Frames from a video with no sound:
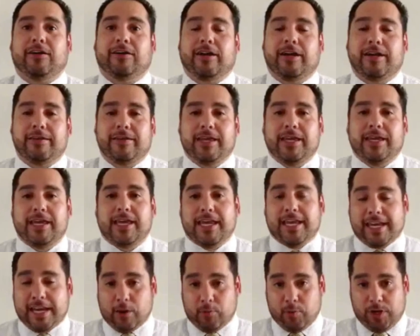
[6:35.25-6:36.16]
All right.
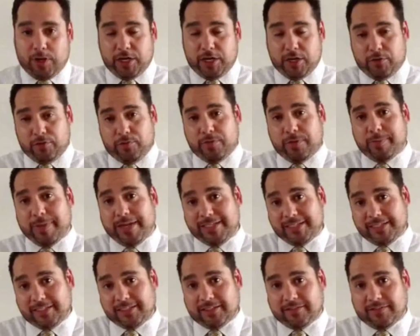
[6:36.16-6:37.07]
Now we're going to go through the
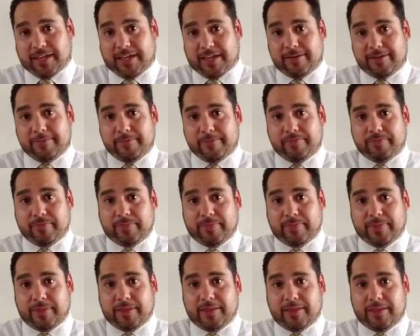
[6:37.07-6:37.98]
basics of that,
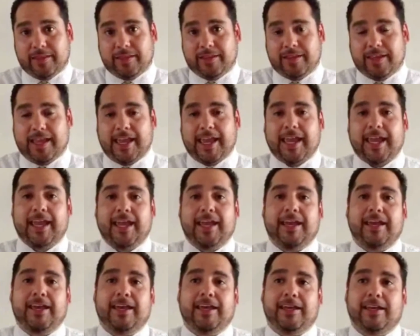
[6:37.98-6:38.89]

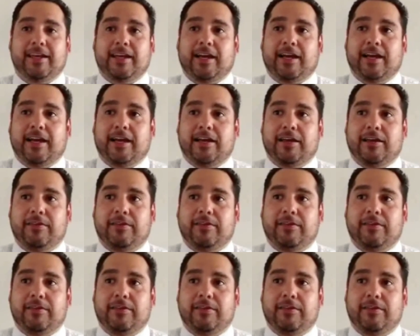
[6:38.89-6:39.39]
and